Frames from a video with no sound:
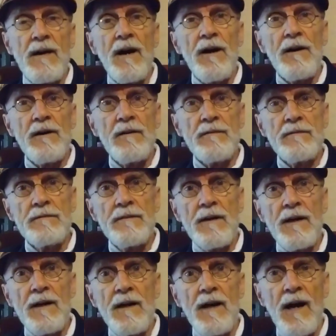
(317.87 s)
of
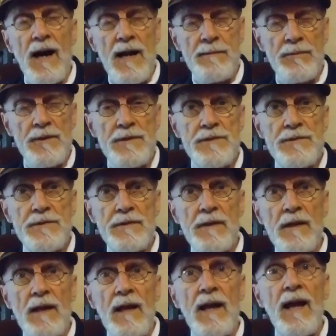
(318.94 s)
hybrids
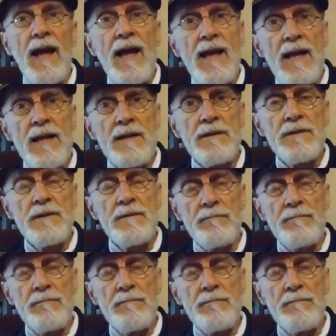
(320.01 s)
and